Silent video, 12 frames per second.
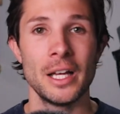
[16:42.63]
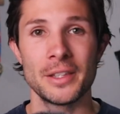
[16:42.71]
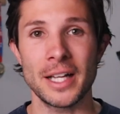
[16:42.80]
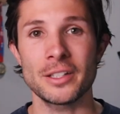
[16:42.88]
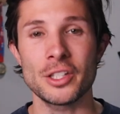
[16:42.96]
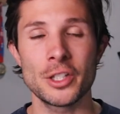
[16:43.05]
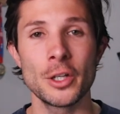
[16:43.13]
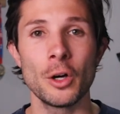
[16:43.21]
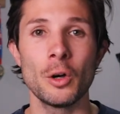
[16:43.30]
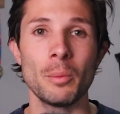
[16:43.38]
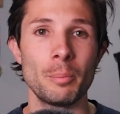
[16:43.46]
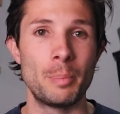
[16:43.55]
that's
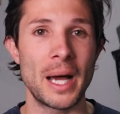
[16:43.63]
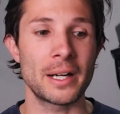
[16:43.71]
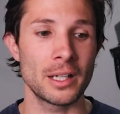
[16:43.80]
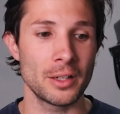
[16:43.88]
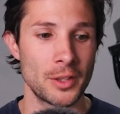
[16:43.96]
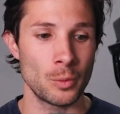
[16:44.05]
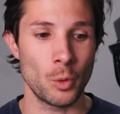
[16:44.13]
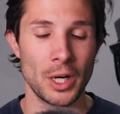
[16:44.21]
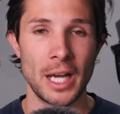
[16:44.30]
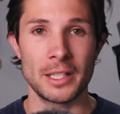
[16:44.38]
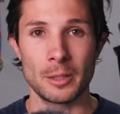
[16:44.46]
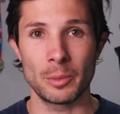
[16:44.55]
still better than what
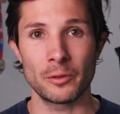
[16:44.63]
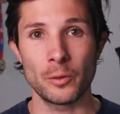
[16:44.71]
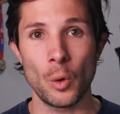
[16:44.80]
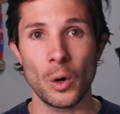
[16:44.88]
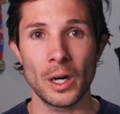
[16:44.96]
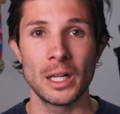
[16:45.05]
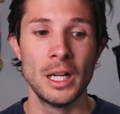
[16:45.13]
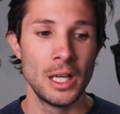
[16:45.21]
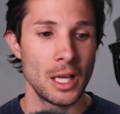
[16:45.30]
I did before.